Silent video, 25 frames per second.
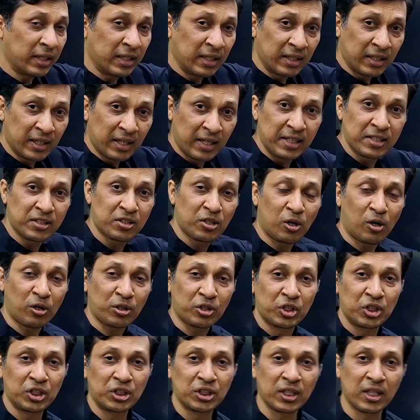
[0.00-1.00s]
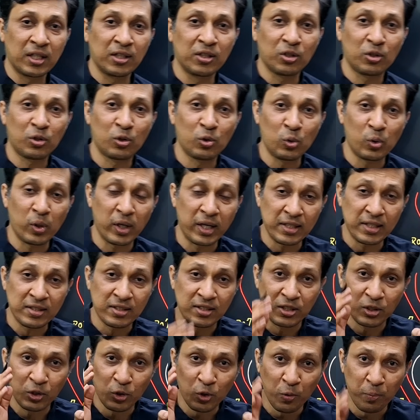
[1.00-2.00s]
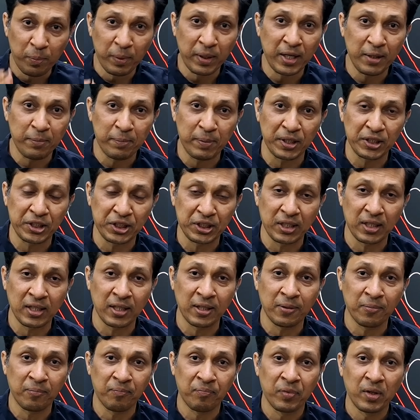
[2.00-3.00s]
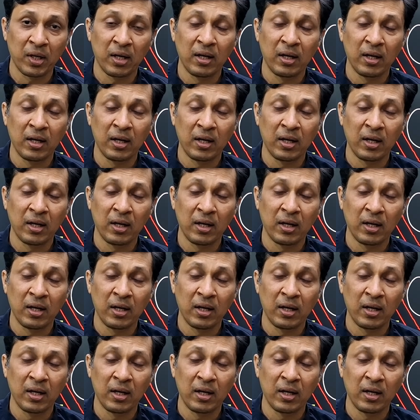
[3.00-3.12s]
increased oxygen to a COPD patient,